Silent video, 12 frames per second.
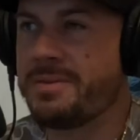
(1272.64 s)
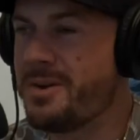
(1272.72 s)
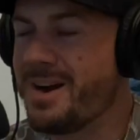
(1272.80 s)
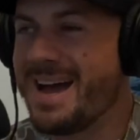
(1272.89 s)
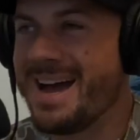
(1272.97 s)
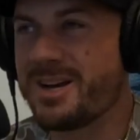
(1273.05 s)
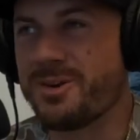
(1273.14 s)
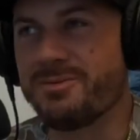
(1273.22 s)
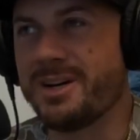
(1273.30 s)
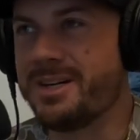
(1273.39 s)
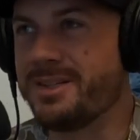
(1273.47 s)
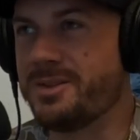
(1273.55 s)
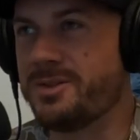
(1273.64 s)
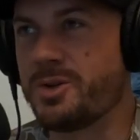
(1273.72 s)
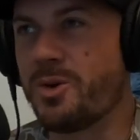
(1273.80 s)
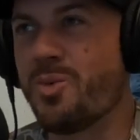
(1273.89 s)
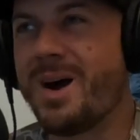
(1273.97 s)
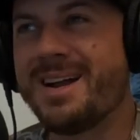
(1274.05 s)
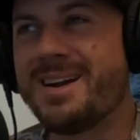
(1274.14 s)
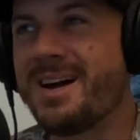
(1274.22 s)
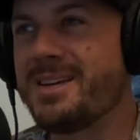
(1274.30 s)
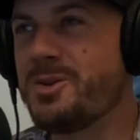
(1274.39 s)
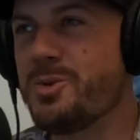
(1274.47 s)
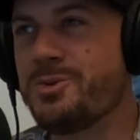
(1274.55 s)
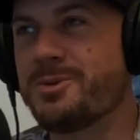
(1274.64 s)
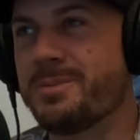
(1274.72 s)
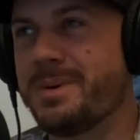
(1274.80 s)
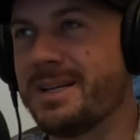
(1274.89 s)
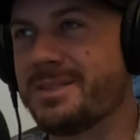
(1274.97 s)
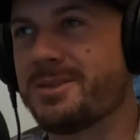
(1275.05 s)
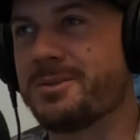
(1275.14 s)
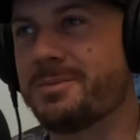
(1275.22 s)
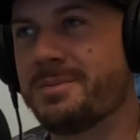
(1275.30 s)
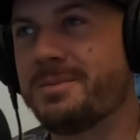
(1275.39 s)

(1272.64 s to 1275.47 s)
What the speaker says: they're aggravating, so why not use them as a